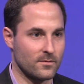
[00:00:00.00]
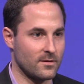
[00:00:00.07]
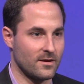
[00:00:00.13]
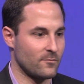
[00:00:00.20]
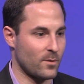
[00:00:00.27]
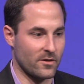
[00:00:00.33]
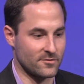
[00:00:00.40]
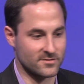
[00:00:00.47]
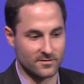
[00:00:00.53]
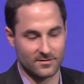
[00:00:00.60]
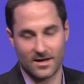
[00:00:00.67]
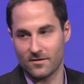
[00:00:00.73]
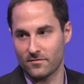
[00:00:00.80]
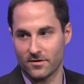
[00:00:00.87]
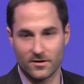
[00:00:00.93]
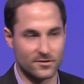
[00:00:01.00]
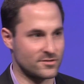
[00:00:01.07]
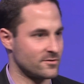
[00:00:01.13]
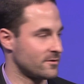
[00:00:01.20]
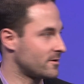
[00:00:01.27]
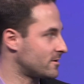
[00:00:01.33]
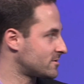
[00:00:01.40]
whether it's a
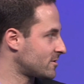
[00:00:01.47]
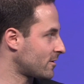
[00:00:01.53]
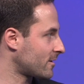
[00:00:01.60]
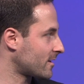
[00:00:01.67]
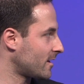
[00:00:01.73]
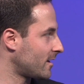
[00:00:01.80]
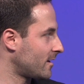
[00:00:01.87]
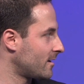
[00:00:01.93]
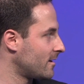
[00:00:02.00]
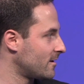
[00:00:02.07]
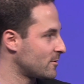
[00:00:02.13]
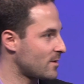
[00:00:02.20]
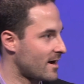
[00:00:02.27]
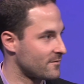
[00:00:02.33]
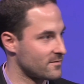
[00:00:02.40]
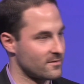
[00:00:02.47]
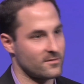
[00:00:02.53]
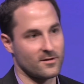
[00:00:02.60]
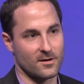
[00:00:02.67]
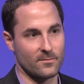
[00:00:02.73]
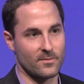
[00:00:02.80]
leverage or a turkey, you have to think